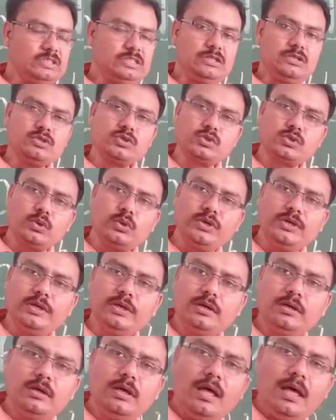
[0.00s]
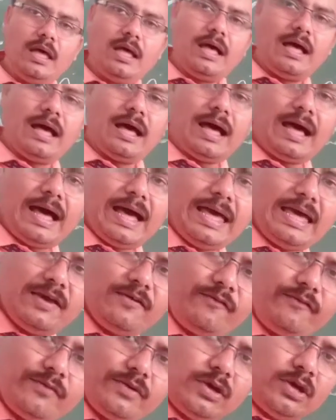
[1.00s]
So here I
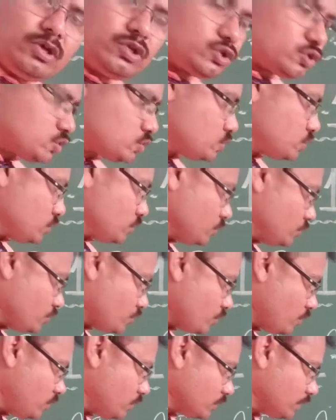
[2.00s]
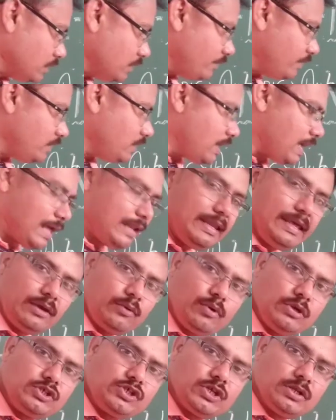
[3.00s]
have given an
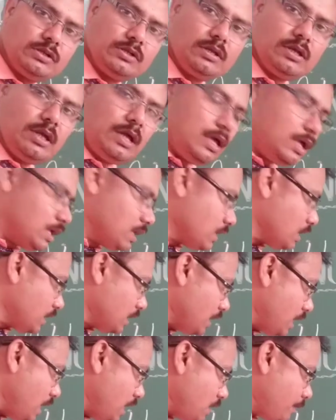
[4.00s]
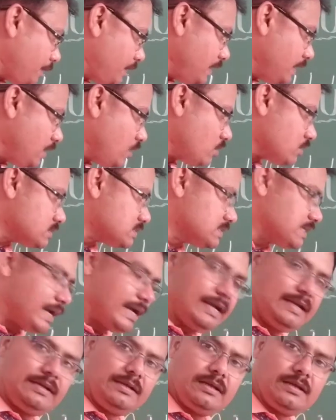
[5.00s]
equation carbon
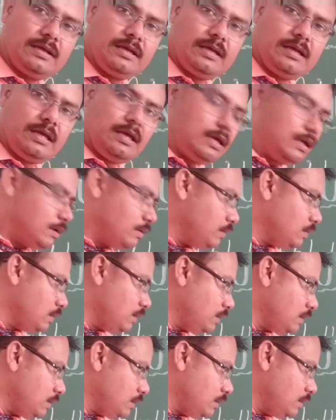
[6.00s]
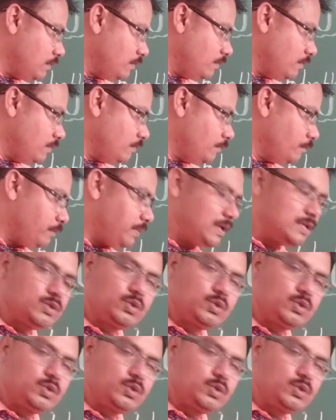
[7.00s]
dioxide plus